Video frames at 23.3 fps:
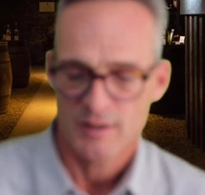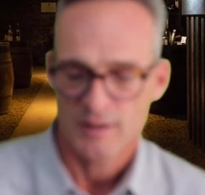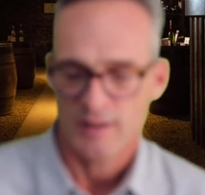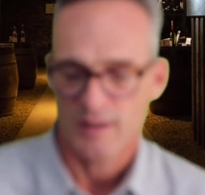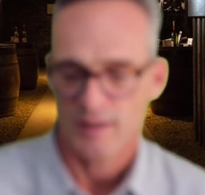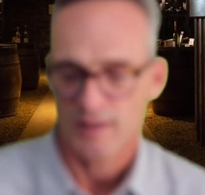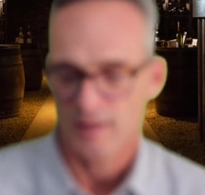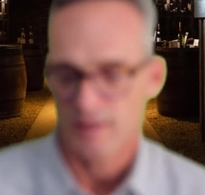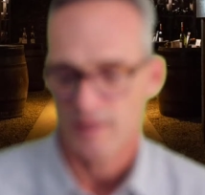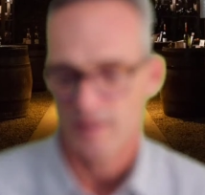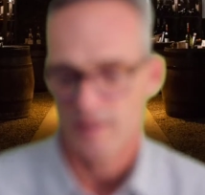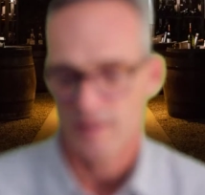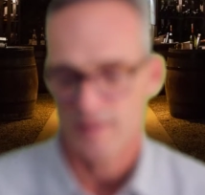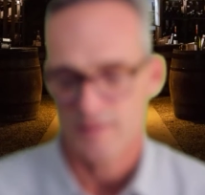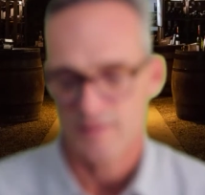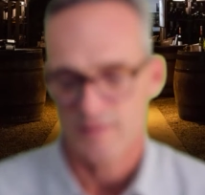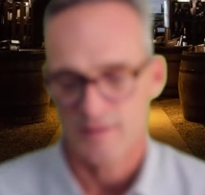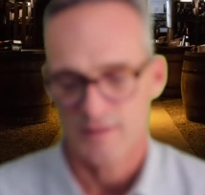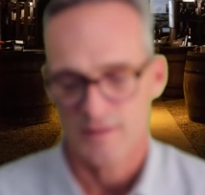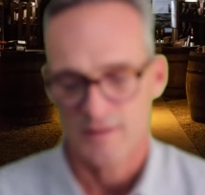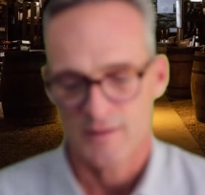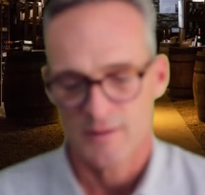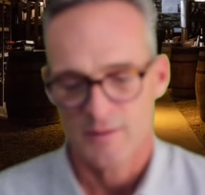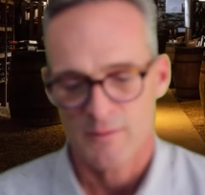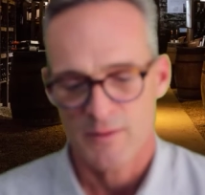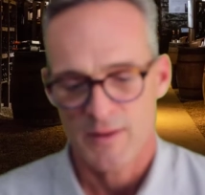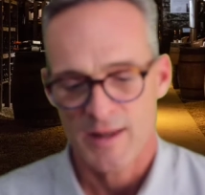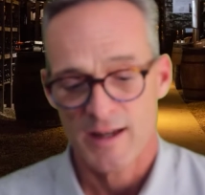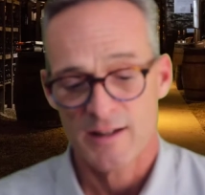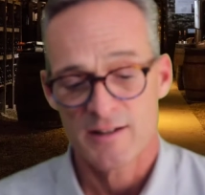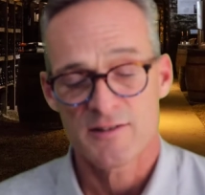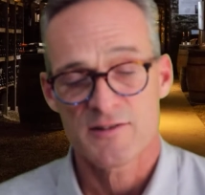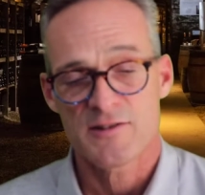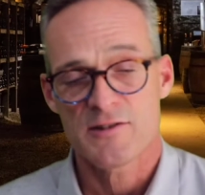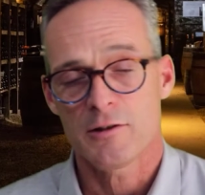And
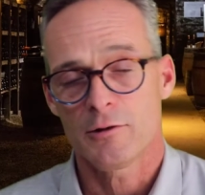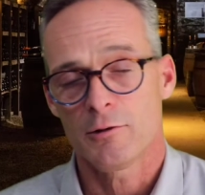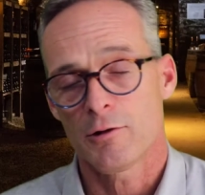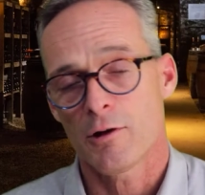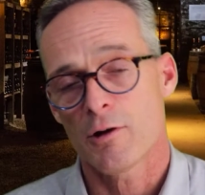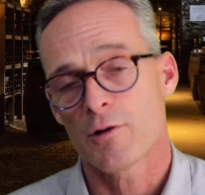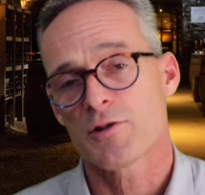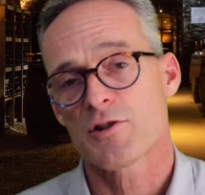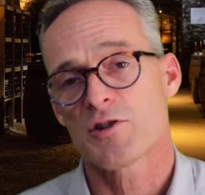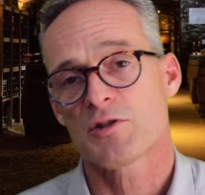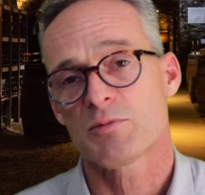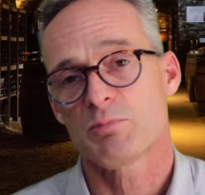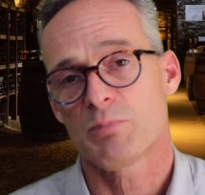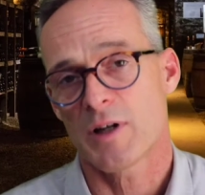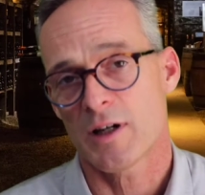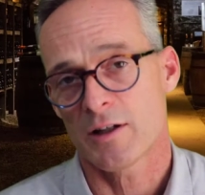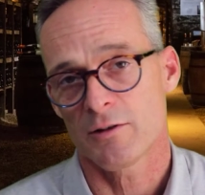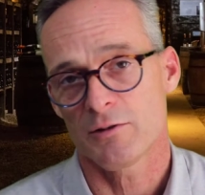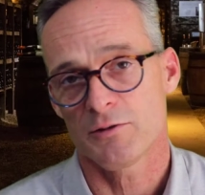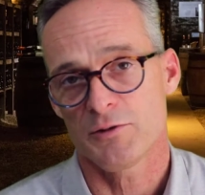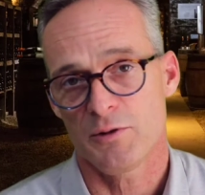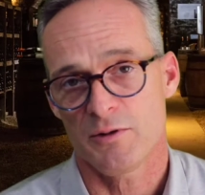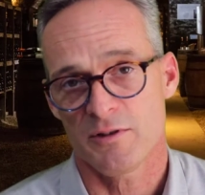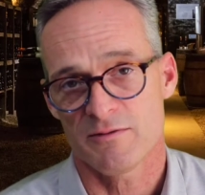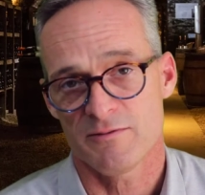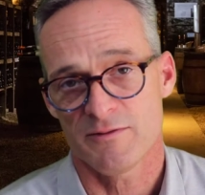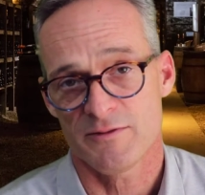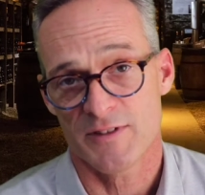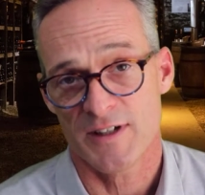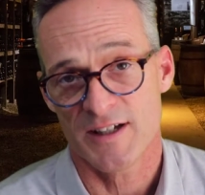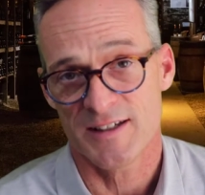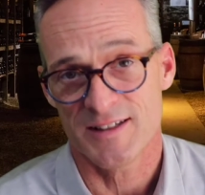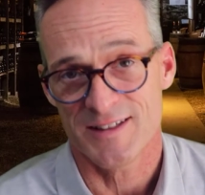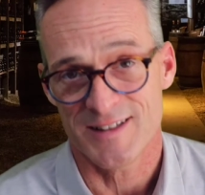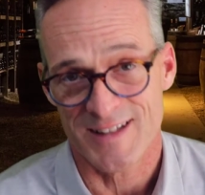that is the largest bottle you can
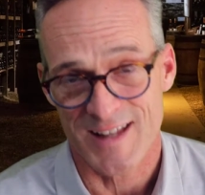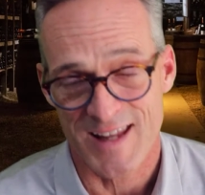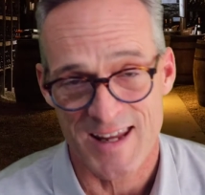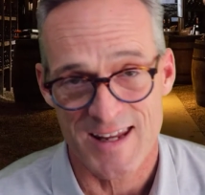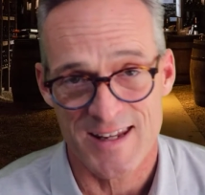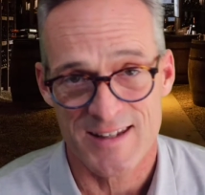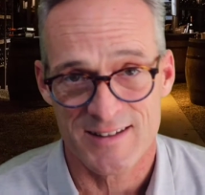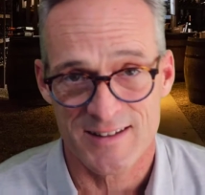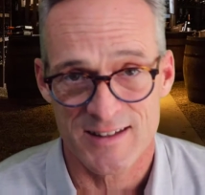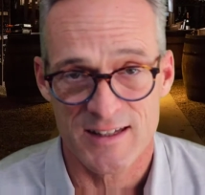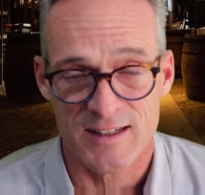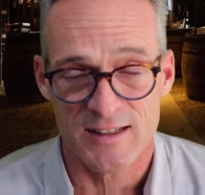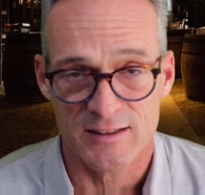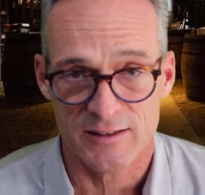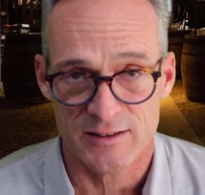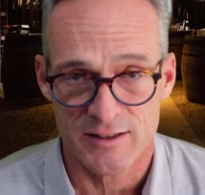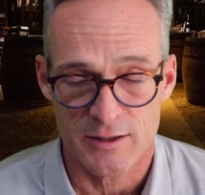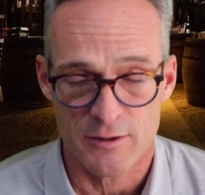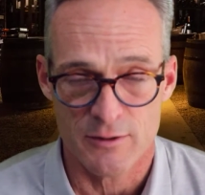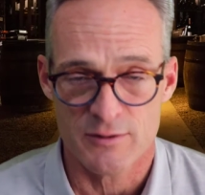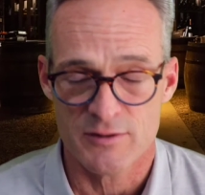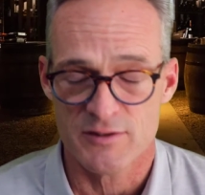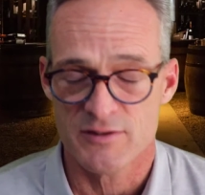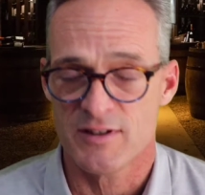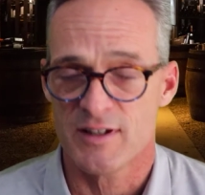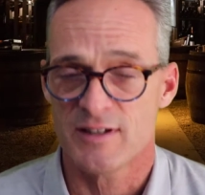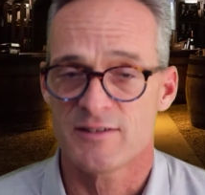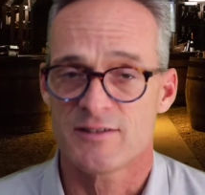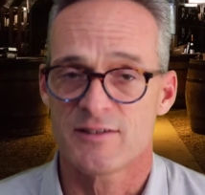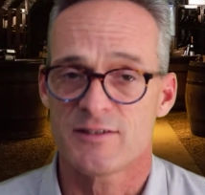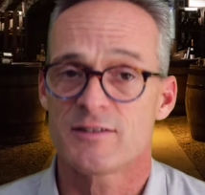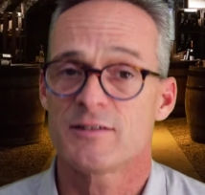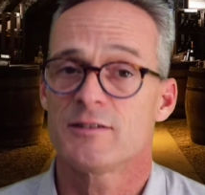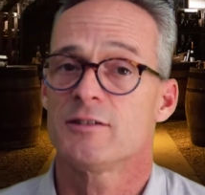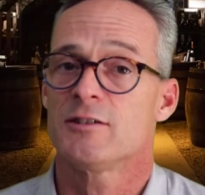find at 18 liters.
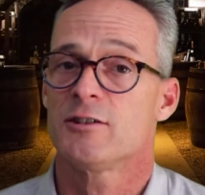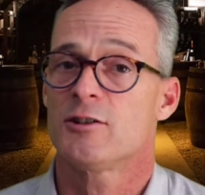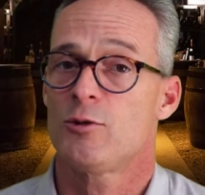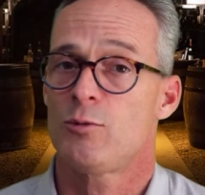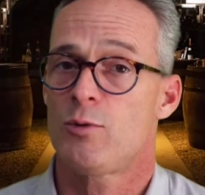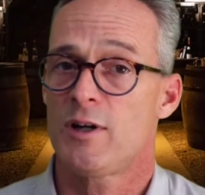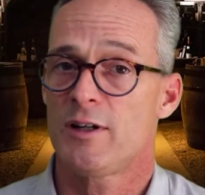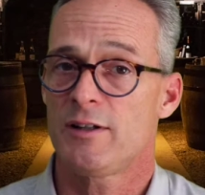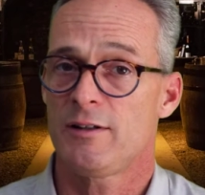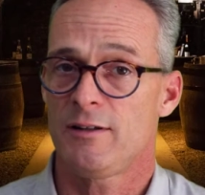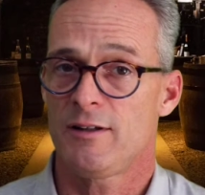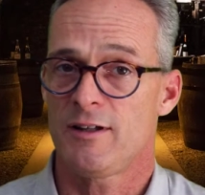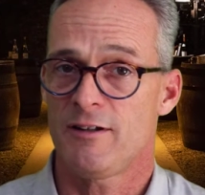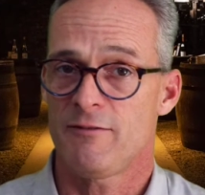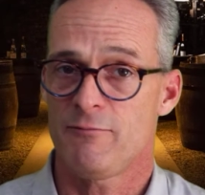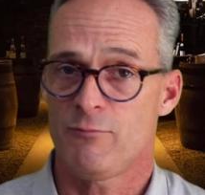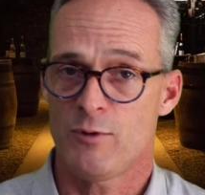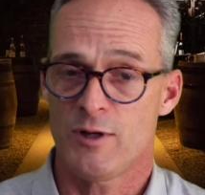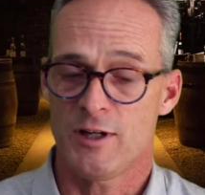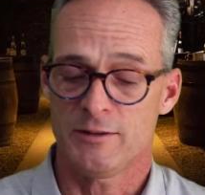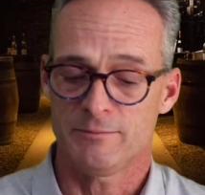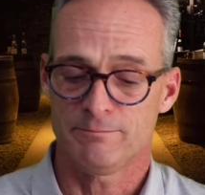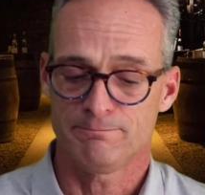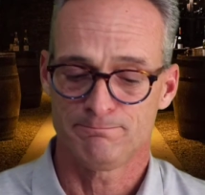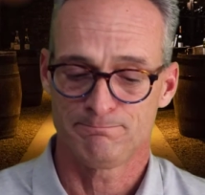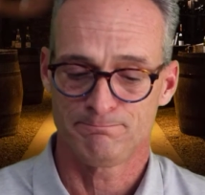That's quite a lot of wine.